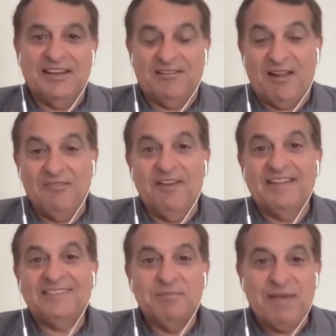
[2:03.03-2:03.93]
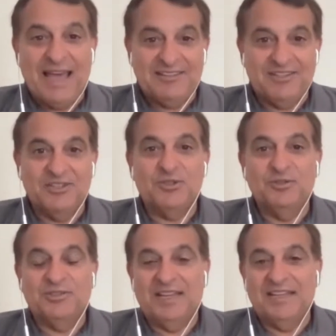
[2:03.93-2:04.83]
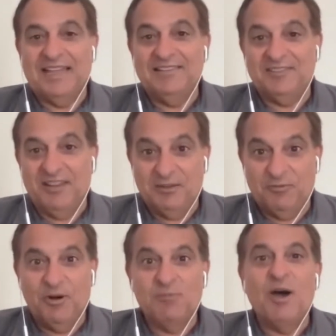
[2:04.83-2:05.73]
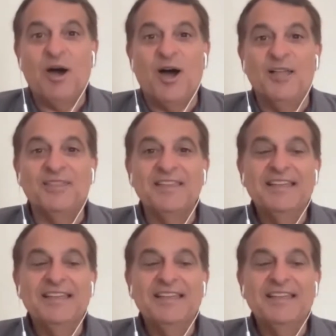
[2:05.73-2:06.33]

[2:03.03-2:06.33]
around Western Massachusetts and Southern Vermont.